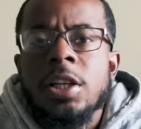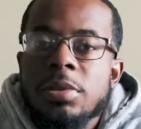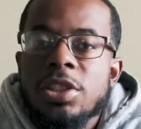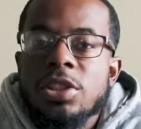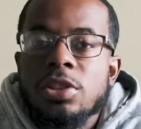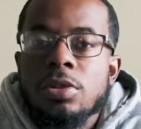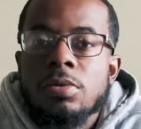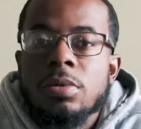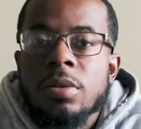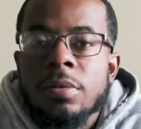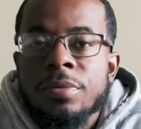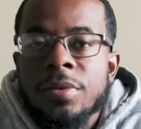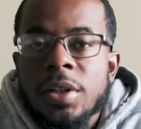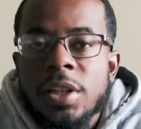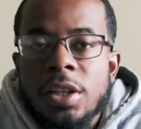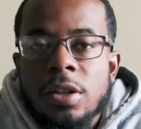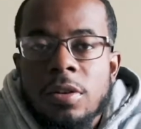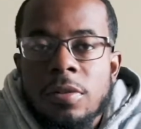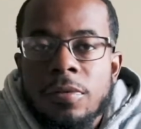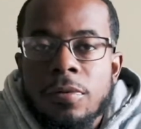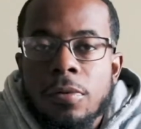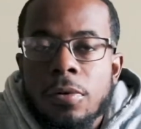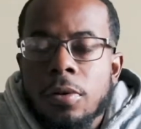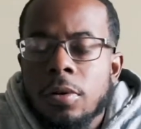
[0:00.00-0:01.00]
me shooting a
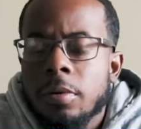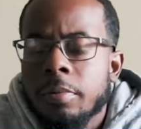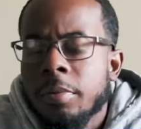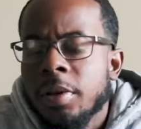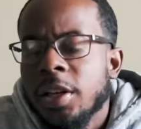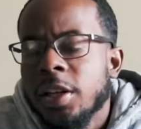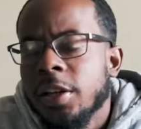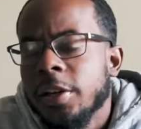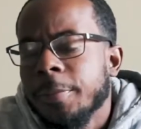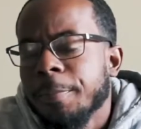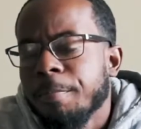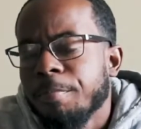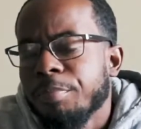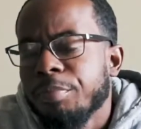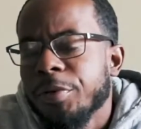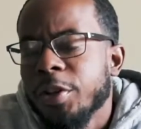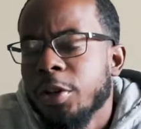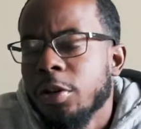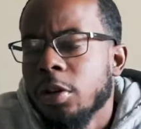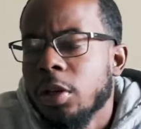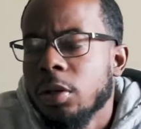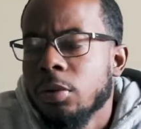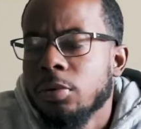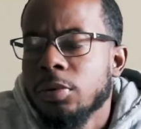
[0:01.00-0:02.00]
video for him, and you
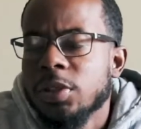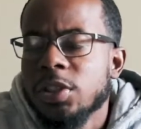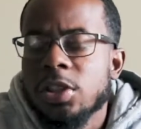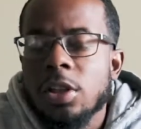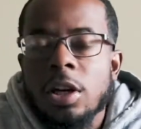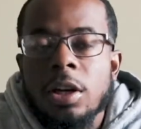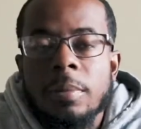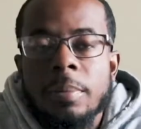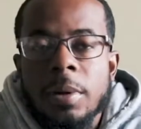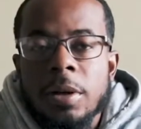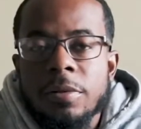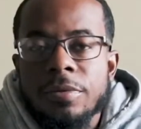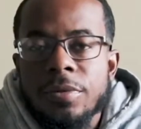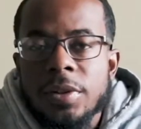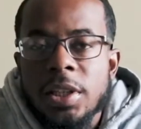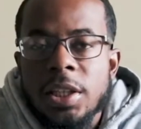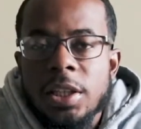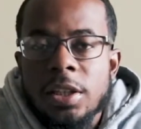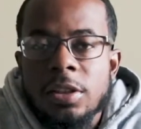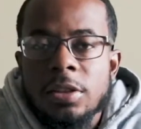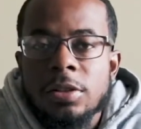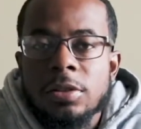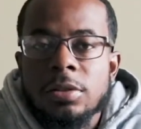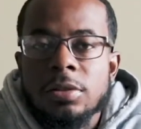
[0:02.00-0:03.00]
know, we talking about
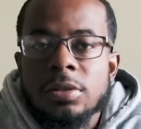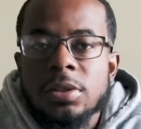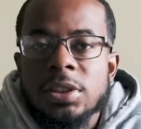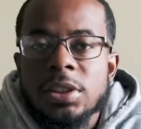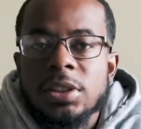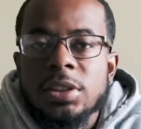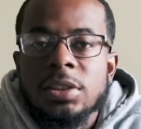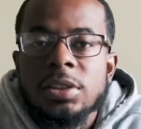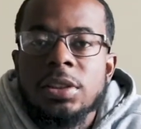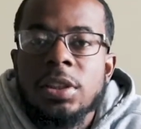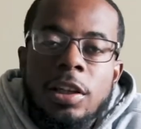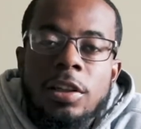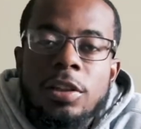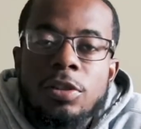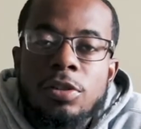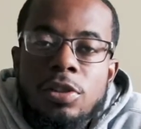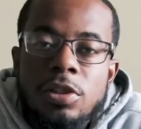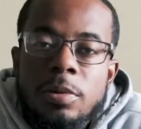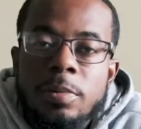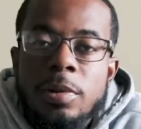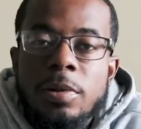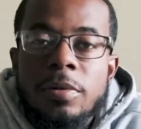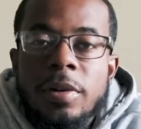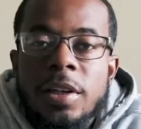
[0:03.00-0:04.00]
videos, and you
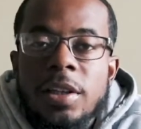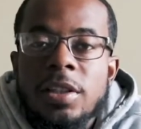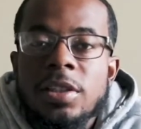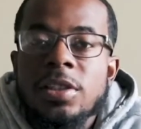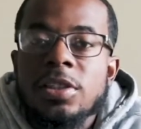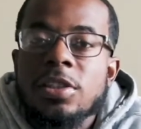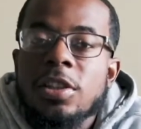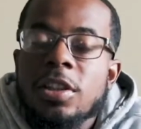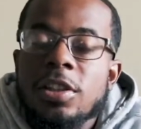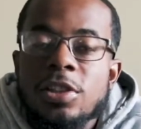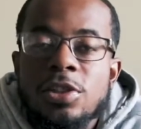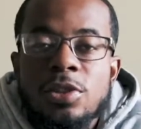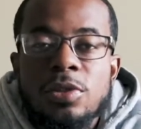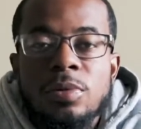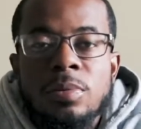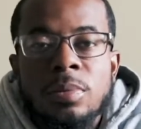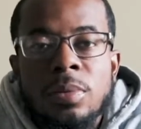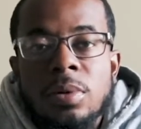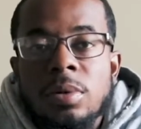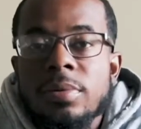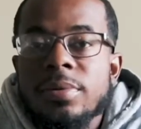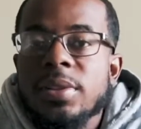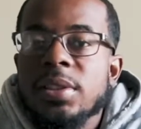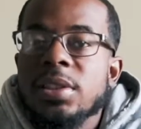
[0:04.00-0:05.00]
should be ready to start shooting
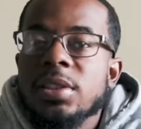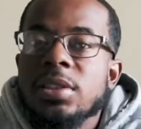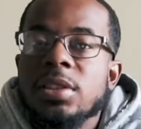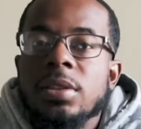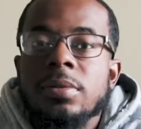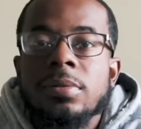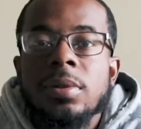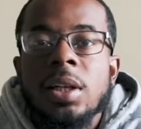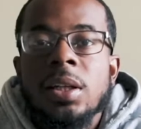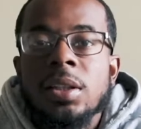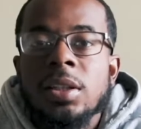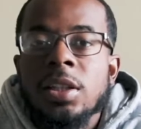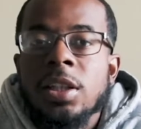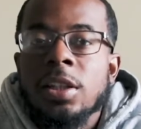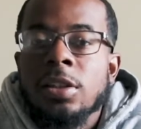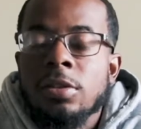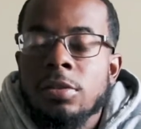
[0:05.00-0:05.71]
movies and stuff like that.